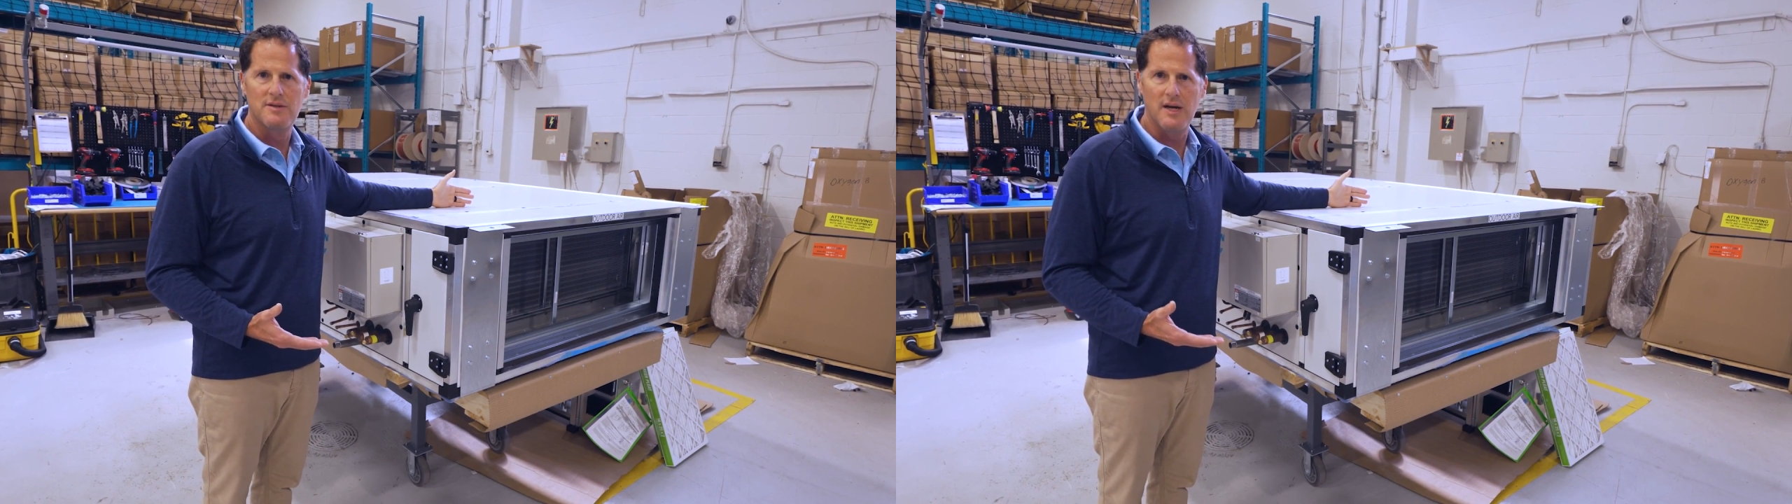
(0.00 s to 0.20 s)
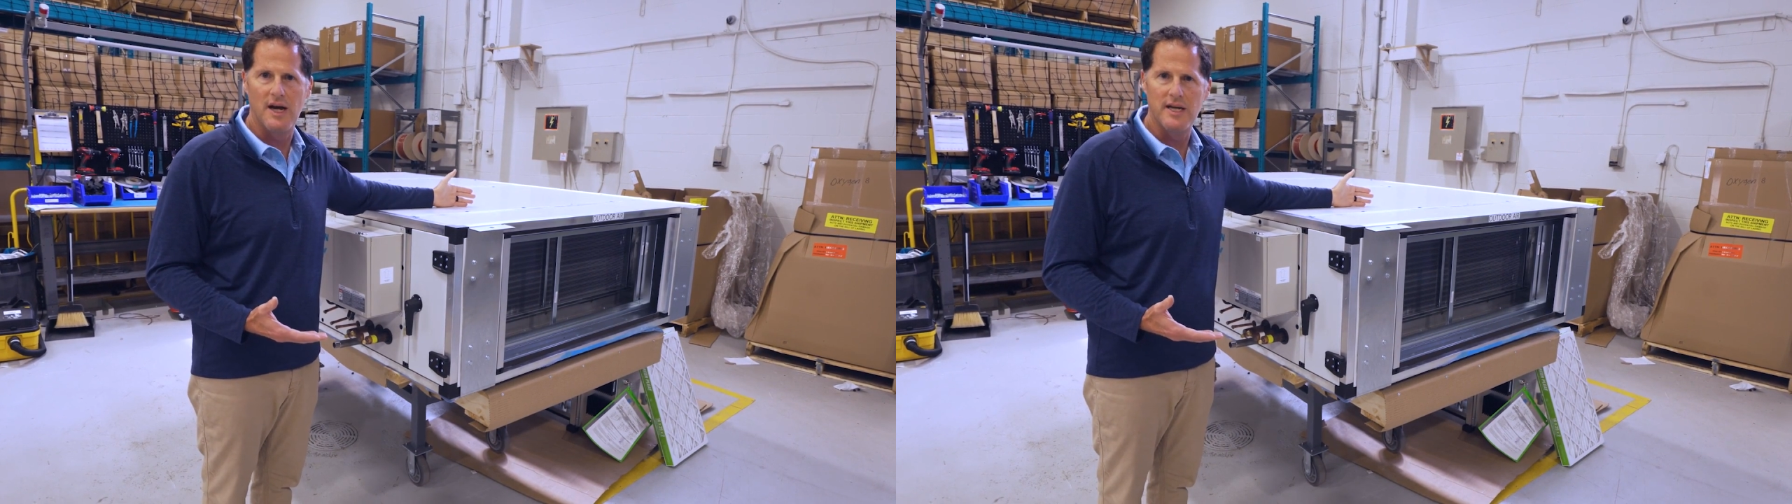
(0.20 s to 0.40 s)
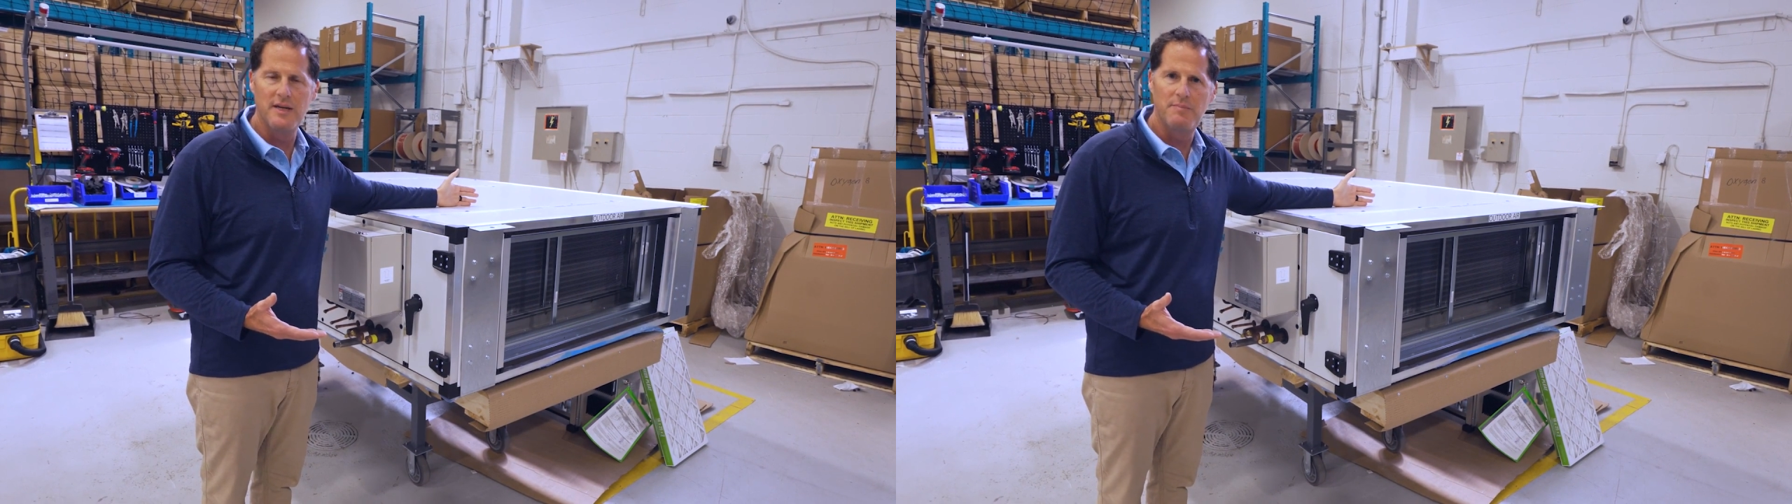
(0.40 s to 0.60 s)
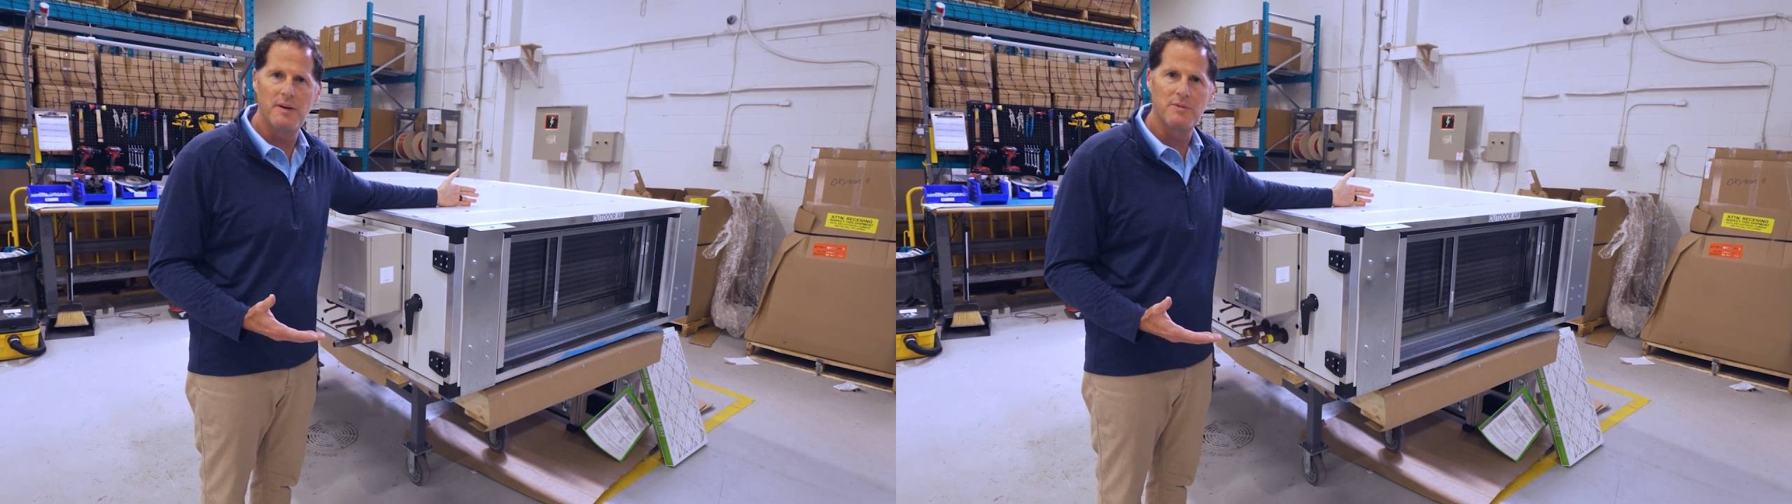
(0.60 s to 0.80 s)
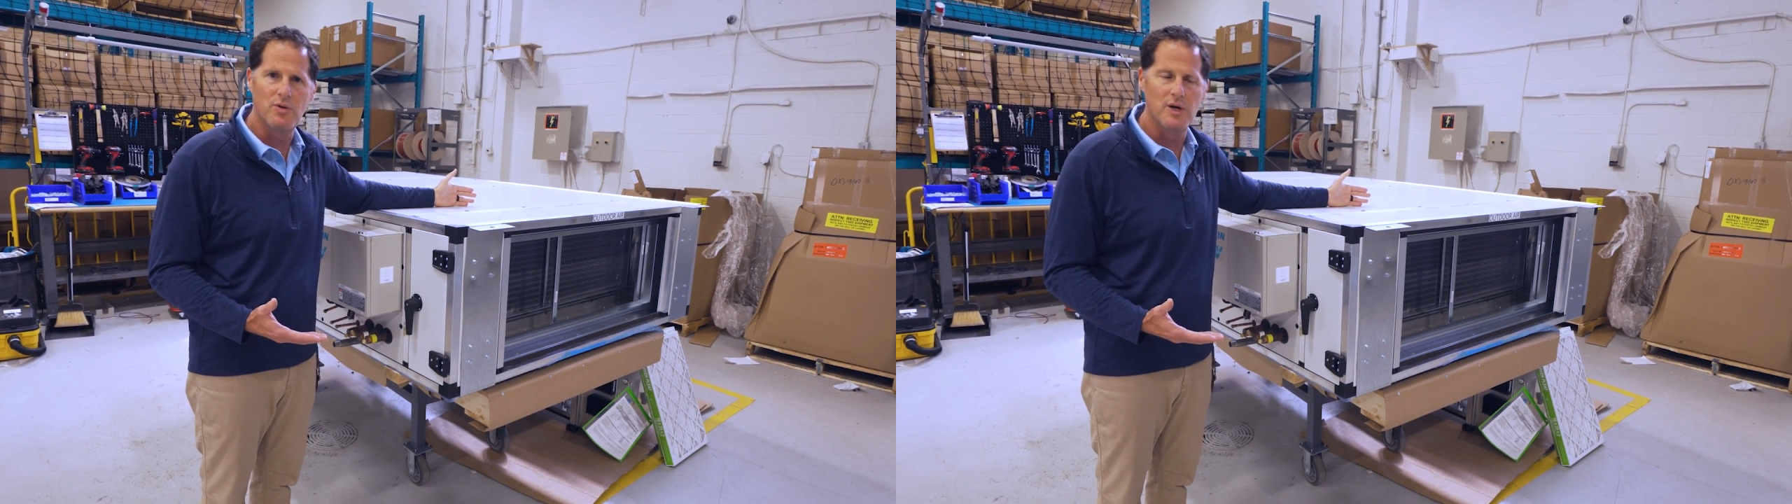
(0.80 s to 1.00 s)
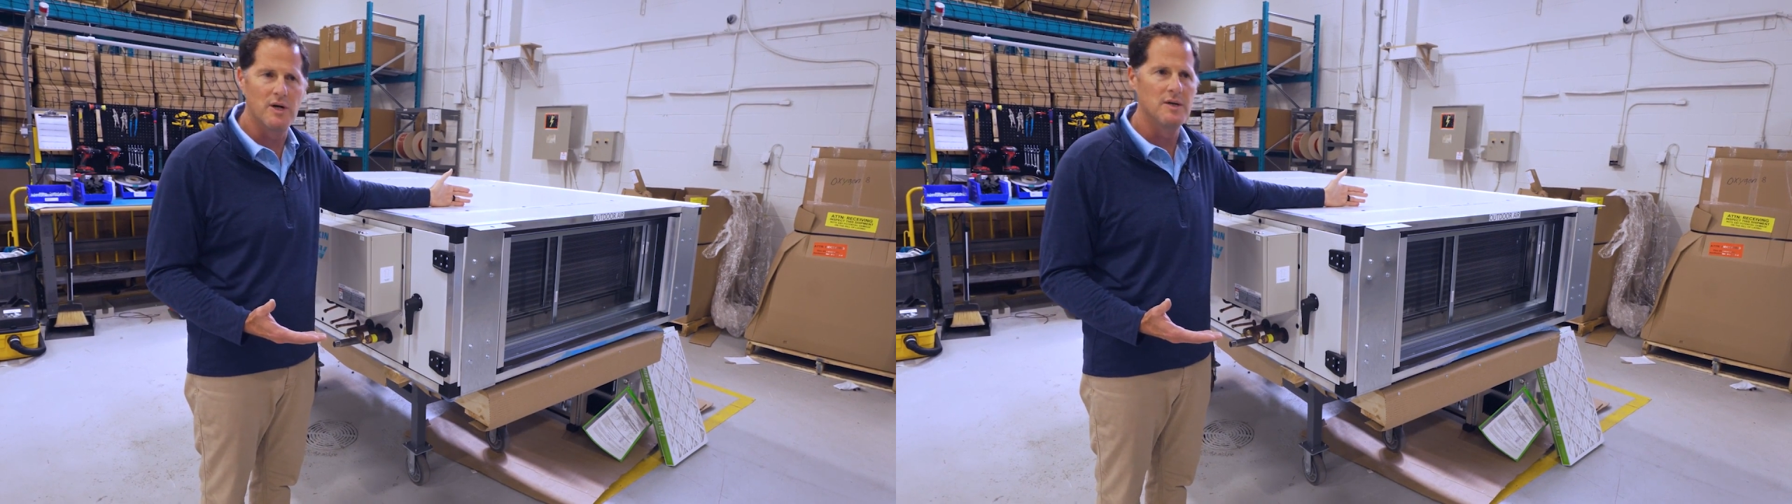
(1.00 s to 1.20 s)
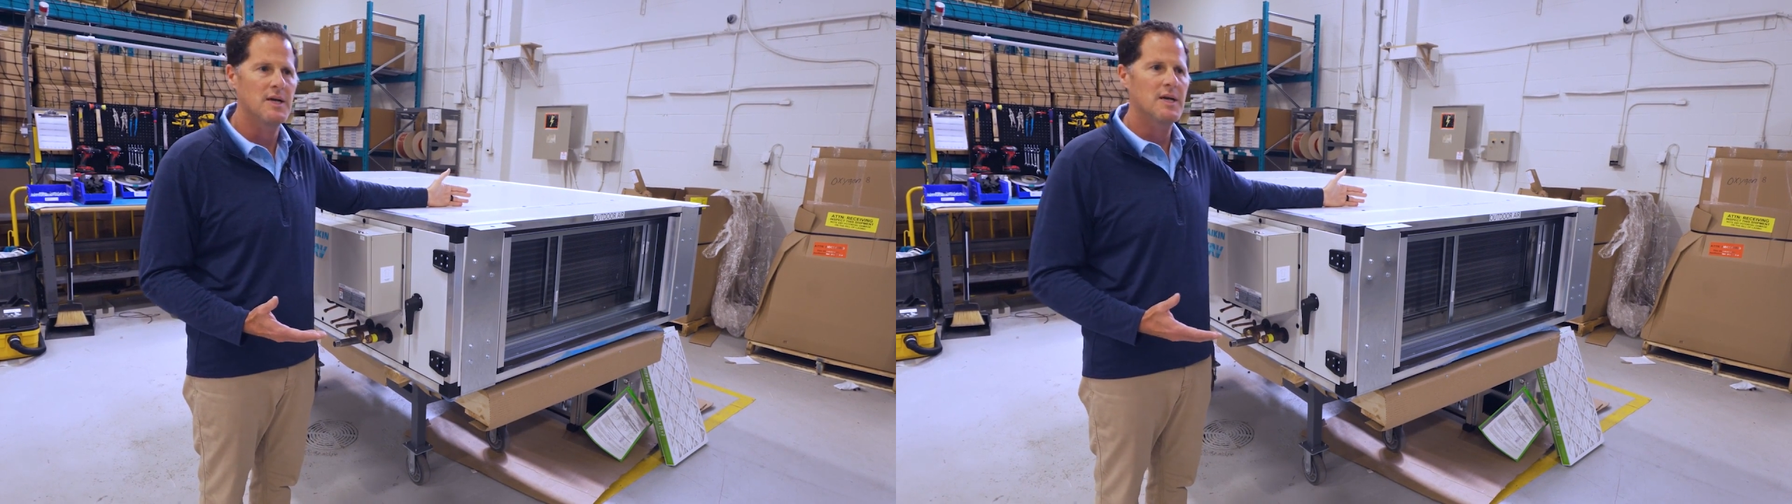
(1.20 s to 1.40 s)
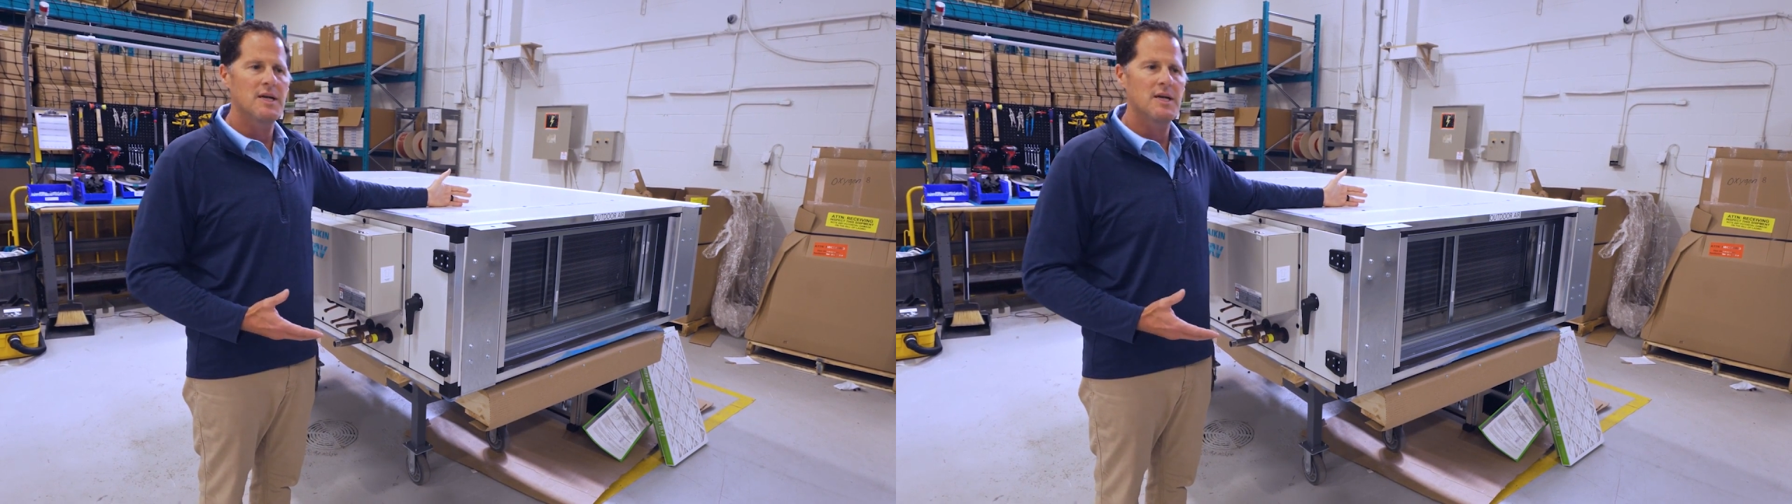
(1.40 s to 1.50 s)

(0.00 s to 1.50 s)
uh, heat pump coil